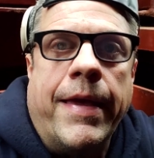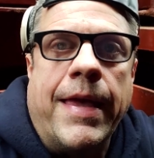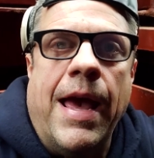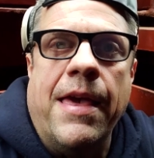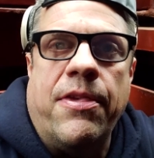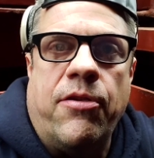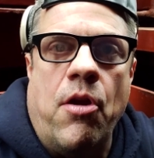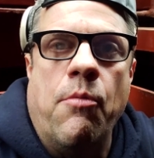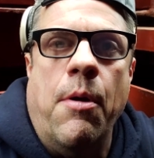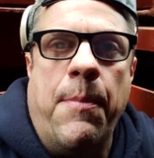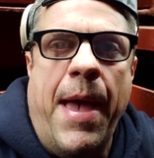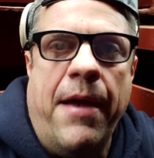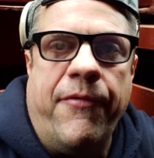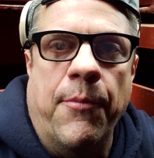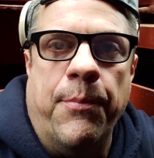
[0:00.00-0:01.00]
right, guys, so we're
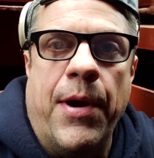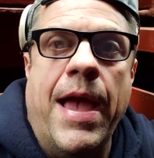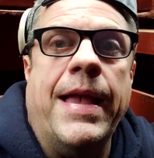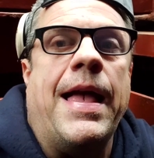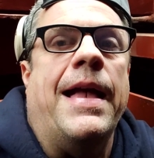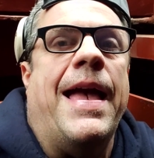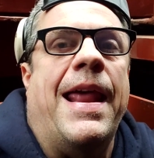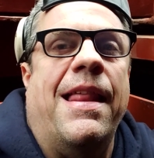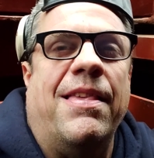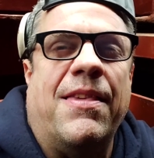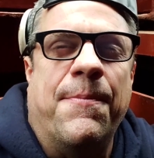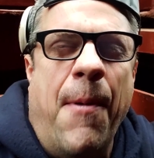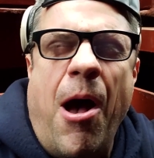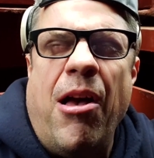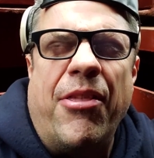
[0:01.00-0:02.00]
back from break. I got a
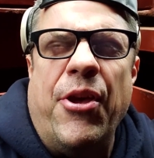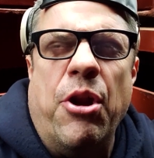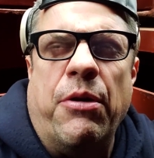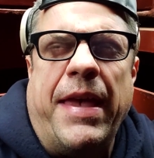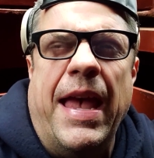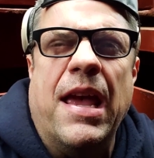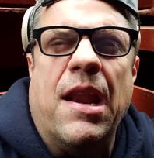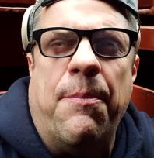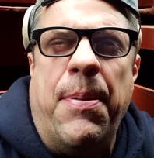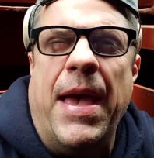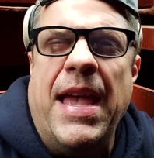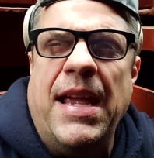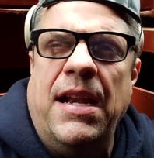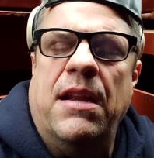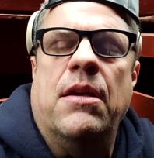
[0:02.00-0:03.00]
small little can of
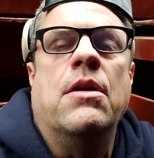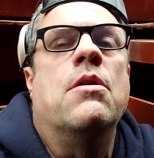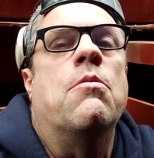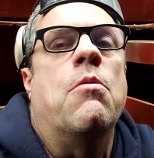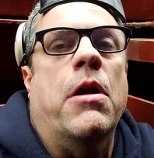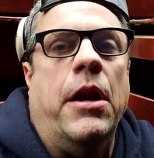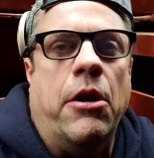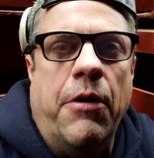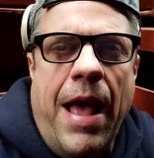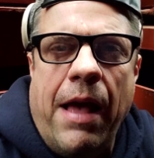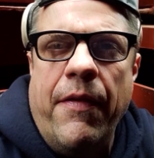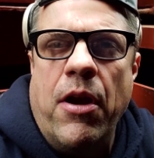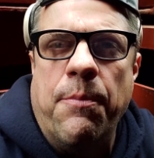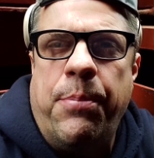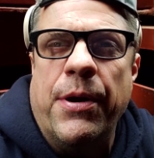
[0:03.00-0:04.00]
paint. We're gonna go down
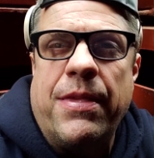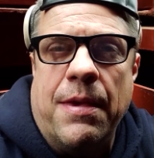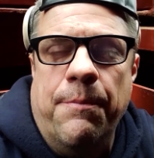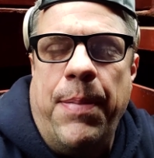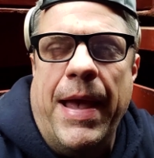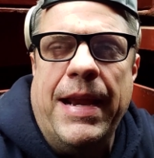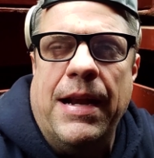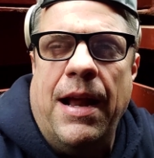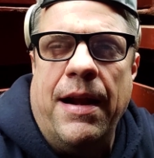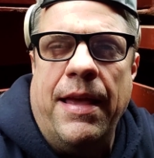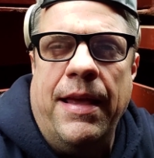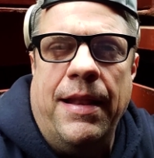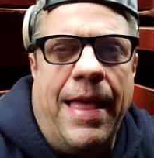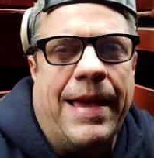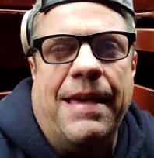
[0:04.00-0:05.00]
there and put some paint on
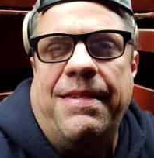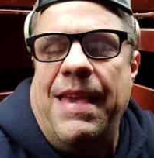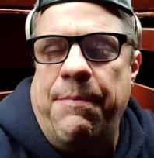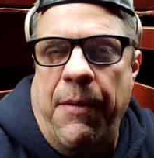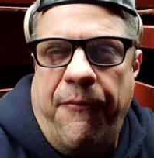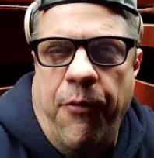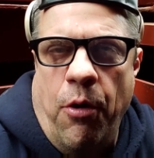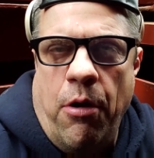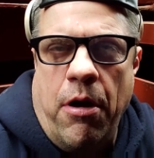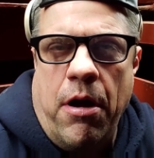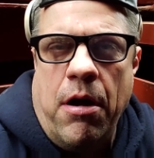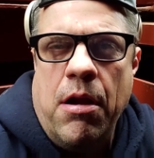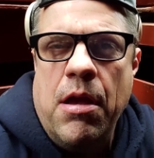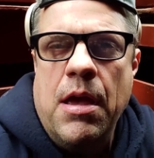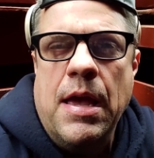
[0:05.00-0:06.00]
it. Like I said before,
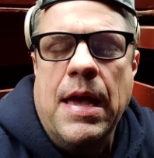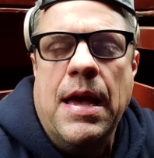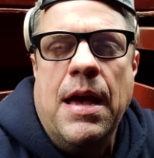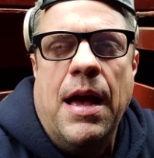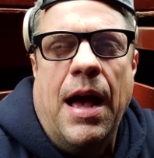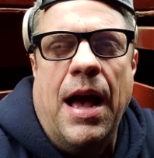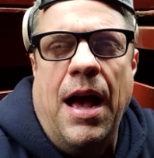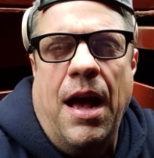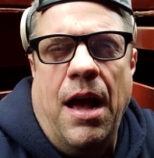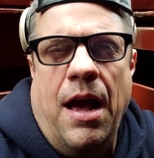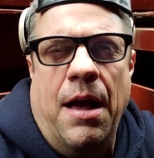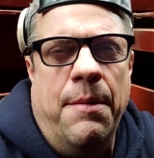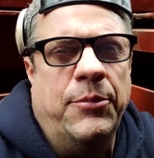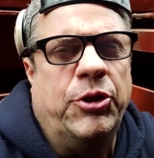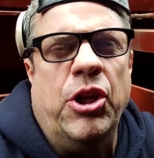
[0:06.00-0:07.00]

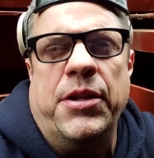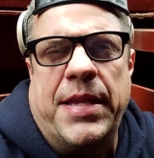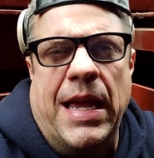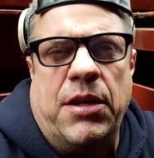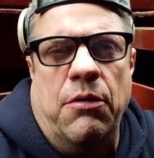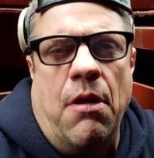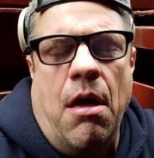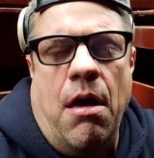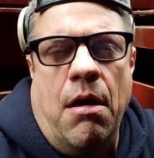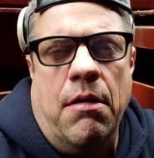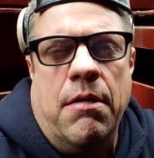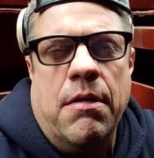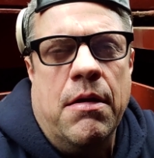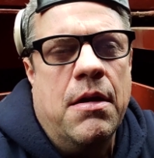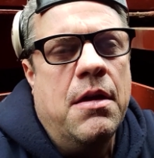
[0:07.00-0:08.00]
shouldn't take too
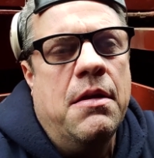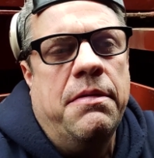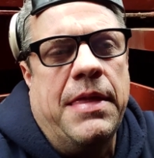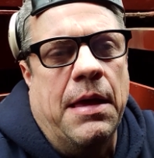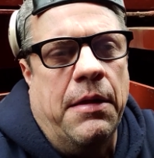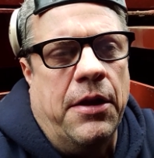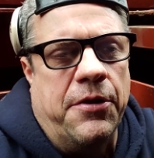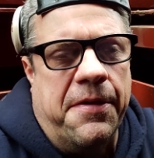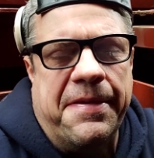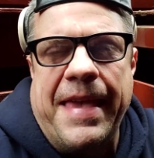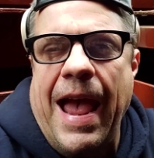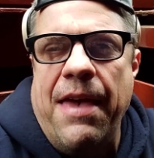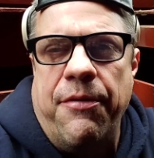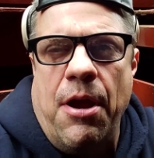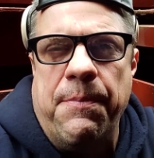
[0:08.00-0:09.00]
long. I'll just
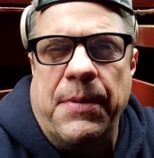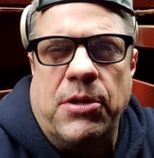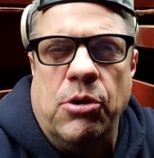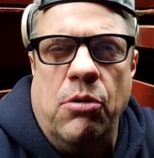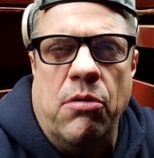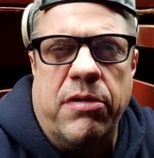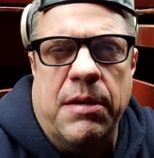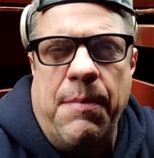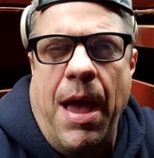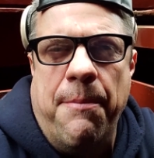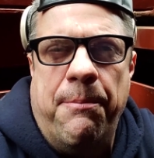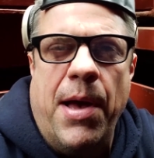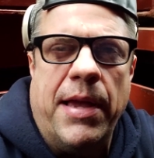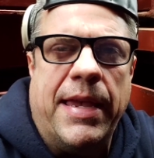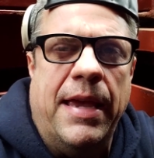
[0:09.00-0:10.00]
gather up the tools in my
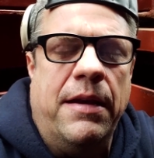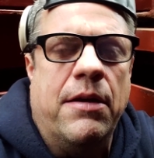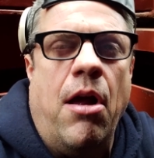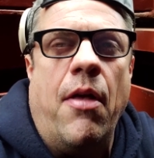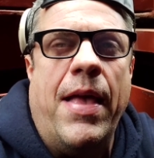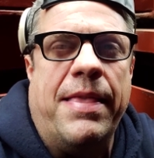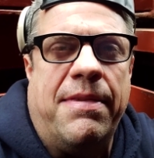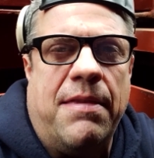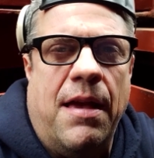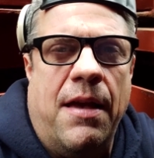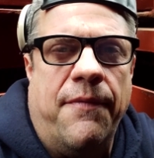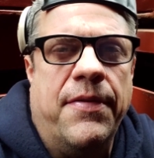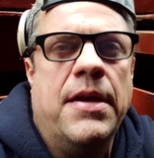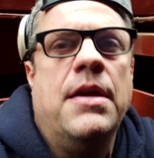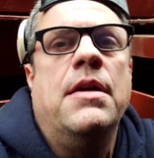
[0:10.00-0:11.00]
bucket and all that
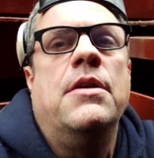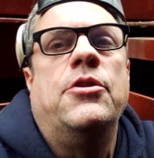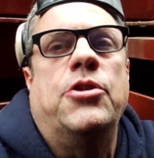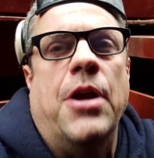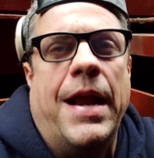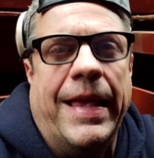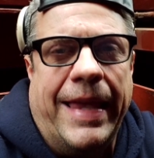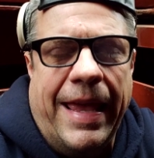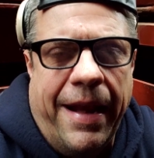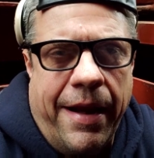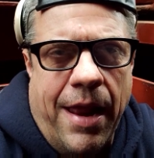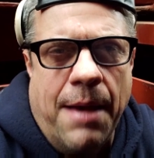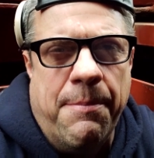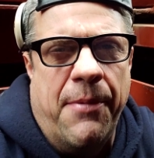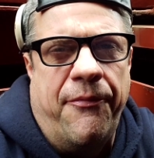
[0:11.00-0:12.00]
stuff. Try to get
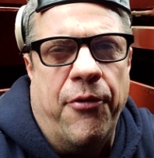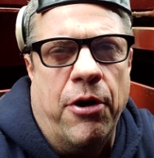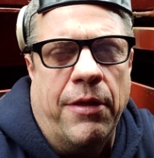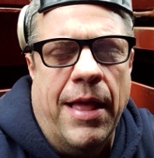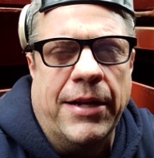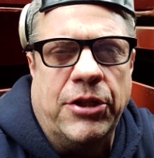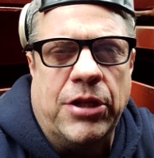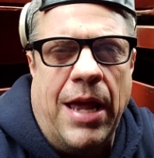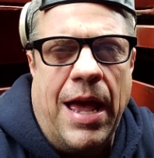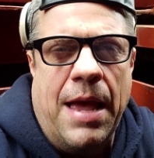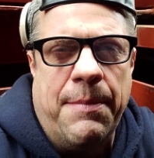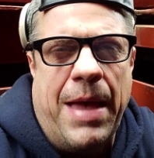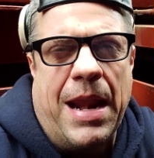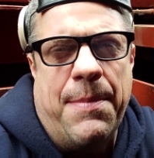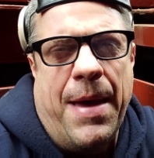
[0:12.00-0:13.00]
it up before
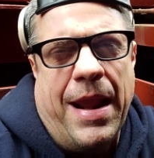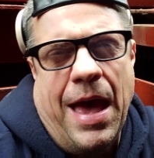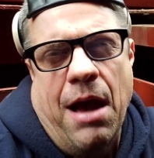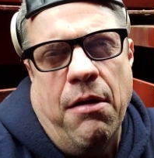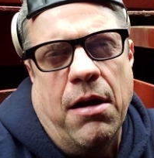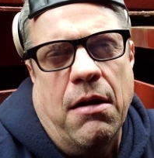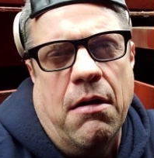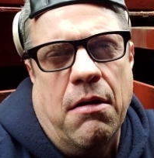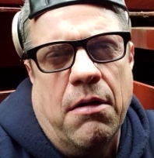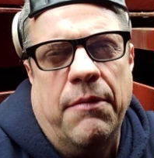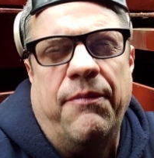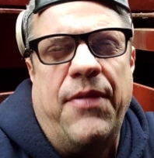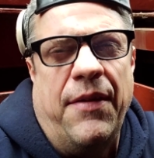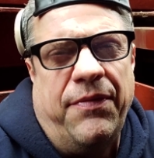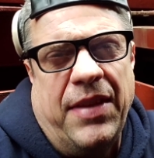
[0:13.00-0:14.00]
lunchtime. Got about an hour
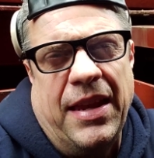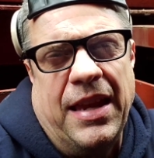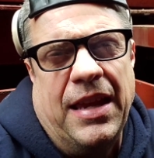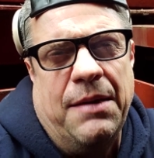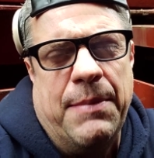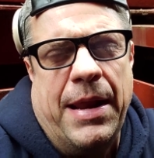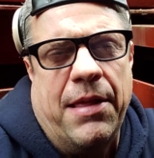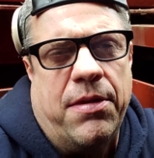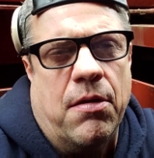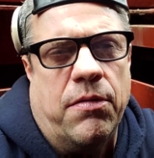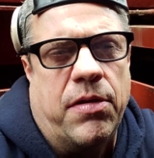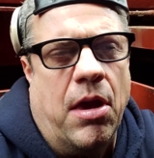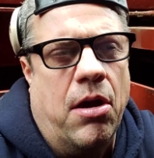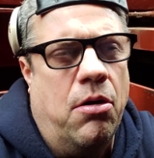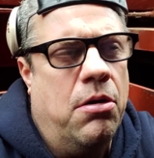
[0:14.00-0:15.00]
and 15 minutes or
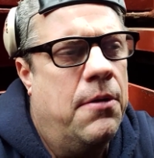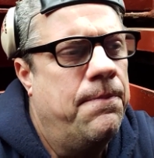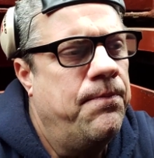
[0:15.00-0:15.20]
so.